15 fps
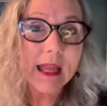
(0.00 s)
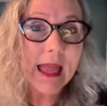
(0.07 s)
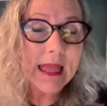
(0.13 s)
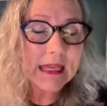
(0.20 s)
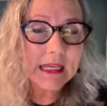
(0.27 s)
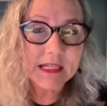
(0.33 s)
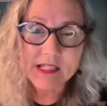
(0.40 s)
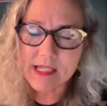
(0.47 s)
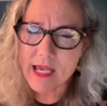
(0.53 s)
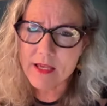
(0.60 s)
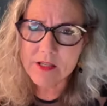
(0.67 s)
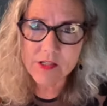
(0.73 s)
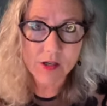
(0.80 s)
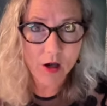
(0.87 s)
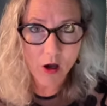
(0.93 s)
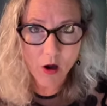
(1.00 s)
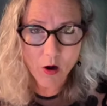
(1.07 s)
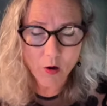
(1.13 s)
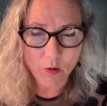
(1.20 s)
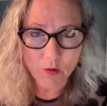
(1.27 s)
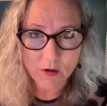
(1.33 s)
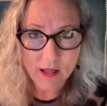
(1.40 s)
He says,
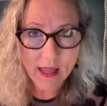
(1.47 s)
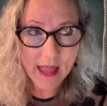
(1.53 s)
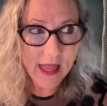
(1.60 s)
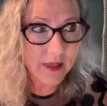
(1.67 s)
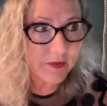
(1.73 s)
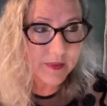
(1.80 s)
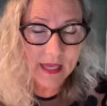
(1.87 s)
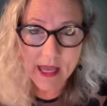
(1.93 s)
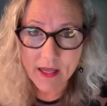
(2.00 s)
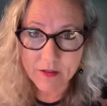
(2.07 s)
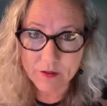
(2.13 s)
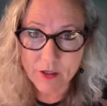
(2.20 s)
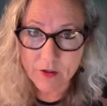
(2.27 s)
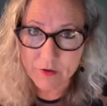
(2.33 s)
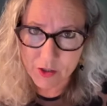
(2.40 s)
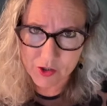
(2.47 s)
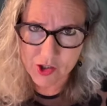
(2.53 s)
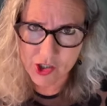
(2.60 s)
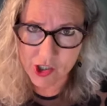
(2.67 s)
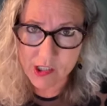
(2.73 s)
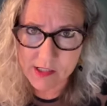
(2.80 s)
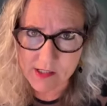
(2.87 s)
Oh, and then there's
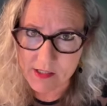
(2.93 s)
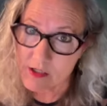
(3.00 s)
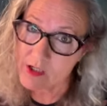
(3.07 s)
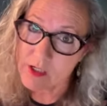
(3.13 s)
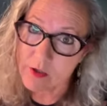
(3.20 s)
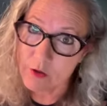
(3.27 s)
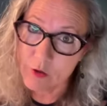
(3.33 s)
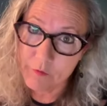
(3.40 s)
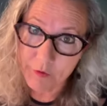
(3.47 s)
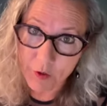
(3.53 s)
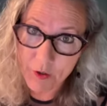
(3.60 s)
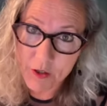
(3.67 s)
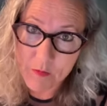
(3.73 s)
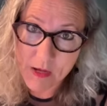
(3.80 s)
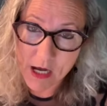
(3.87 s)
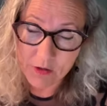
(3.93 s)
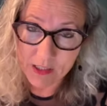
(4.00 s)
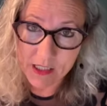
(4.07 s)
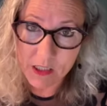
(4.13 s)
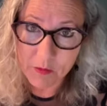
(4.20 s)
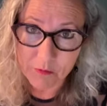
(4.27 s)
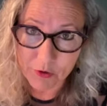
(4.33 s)
Jesus. You've heard about
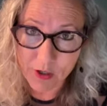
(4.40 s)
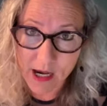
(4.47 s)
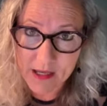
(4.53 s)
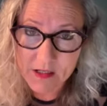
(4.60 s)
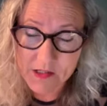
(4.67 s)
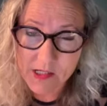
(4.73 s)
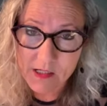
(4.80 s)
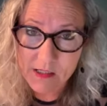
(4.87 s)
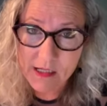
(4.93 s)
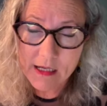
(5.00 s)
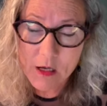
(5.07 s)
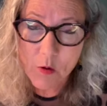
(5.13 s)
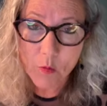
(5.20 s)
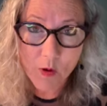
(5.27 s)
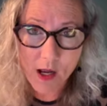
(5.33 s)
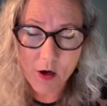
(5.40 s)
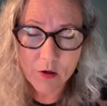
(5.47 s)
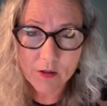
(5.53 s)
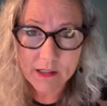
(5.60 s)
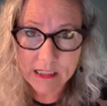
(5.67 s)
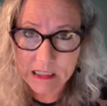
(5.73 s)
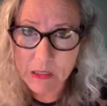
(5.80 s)
him, right?
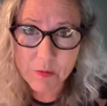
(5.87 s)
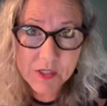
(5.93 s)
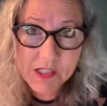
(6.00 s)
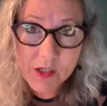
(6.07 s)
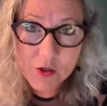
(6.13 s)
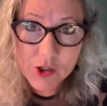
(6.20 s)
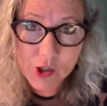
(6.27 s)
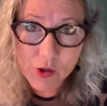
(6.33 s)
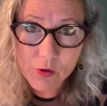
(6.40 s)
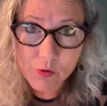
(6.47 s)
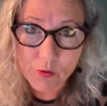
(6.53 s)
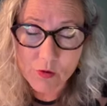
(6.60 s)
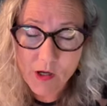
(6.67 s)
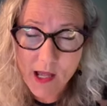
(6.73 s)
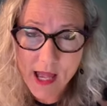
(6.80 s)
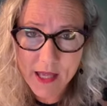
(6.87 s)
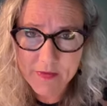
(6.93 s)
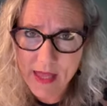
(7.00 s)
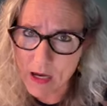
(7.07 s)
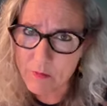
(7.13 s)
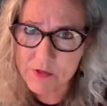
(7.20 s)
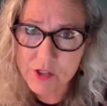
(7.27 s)
Well, he was a Jew, and
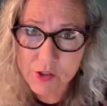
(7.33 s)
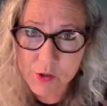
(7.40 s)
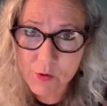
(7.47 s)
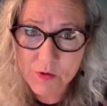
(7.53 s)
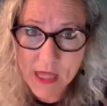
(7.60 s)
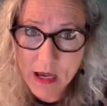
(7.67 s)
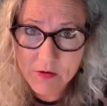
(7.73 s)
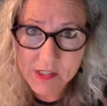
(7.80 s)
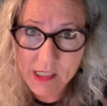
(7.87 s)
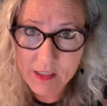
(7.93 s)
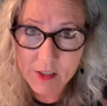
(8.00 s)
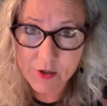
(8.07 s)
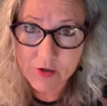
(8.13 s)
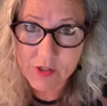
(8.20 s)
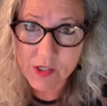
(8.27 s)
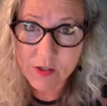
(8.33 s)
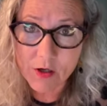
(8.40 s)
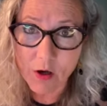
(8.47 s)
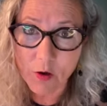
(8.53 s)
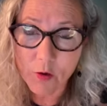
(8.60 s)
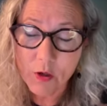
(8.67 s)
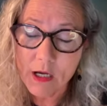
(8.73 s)
that was 2,000 years
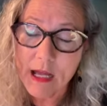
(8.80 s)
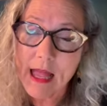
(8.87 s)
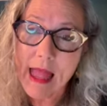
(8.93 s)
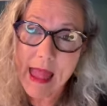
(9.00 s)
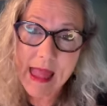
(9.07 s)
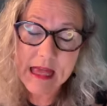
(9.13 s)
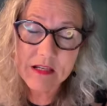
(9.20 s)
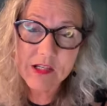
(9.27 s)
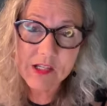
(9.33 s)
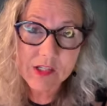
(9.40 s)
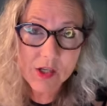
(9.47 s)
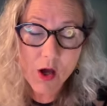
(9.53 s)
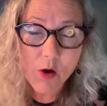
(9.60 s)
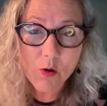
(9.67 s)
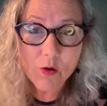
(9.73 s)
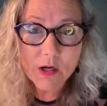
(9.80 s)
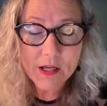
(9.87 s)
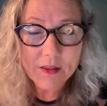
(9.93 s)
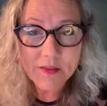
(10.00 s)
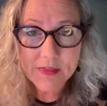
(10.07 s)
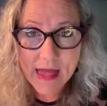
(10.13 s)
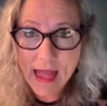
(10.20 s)
ago. And so
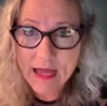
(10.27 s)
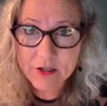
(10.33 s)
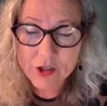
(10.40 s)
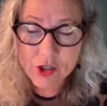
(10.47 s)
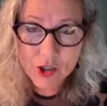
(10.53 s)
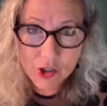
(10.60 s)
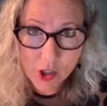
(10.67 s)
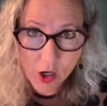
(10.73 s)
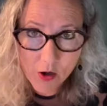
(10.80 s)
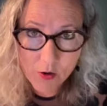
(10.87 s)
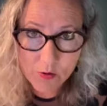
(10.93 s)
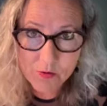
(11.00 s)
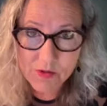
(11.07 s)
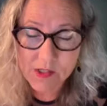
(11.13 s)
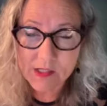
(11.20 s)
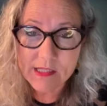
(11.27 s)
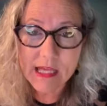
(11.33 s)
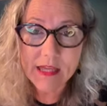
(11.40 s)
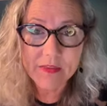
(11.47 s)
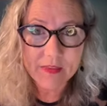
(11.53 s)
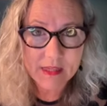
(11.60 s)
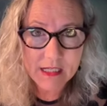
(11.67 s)
that shows
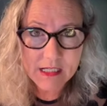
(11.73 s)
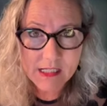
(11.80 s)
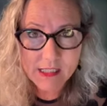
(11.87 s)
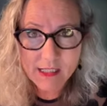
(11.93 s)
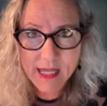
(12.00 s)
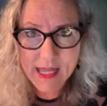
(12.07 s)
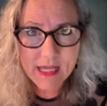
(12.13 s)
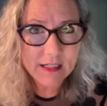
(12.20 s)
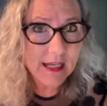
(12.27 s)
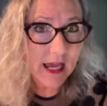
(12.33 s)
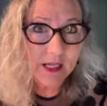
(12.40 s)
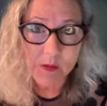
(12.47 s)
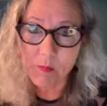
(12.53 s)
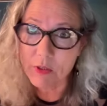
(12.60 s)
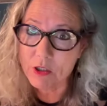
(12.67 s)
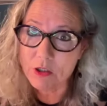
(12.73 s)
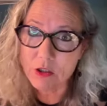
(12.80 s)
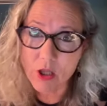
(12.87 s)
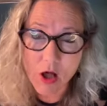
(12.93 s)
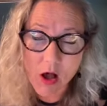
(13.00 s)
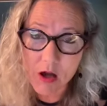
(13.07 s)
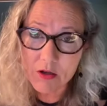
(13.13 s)
that this land has
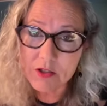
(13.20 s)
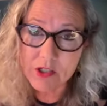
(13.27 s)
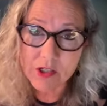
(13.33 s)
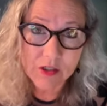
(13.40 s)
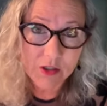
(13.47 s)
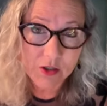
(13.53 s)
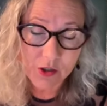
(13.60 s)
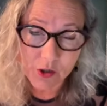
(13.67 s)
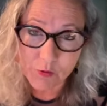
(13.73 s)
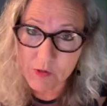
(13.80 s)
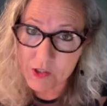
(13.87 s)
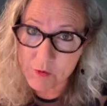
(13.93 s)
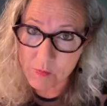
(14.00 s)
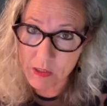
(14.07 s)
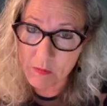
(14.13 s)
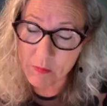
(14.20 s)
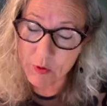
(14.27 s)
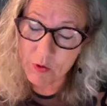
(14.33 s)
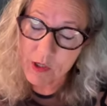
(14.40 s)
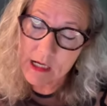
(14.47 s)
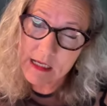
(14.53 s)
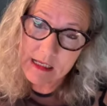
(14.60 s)
belonged to the Jewish
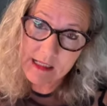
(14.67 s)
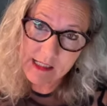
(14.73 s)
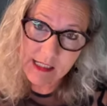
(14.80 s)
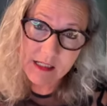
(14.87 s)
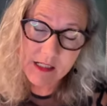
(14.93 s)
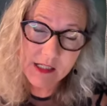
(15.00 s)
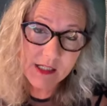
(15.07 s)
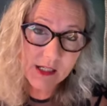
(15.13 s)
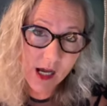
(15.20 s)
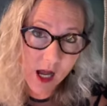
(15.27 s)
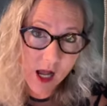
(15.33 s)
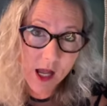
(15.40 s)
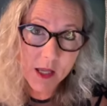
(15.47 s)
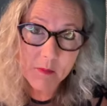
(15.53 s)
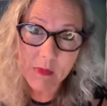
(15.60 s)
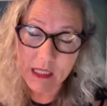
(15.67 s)
people since time